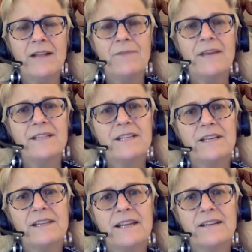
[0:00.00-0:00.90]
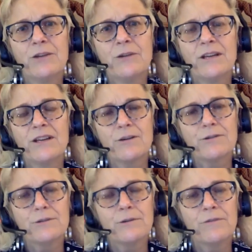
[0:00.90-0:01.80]
The idea that you can go
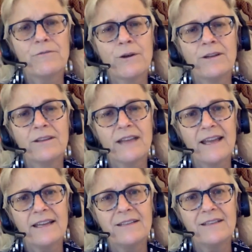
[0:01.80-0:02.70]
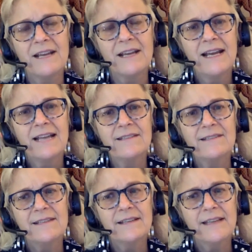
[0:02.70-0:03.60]
to a foreign land and
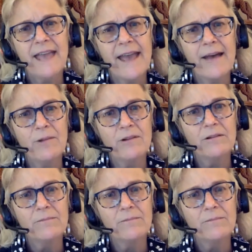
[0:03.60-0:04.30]
see a camel,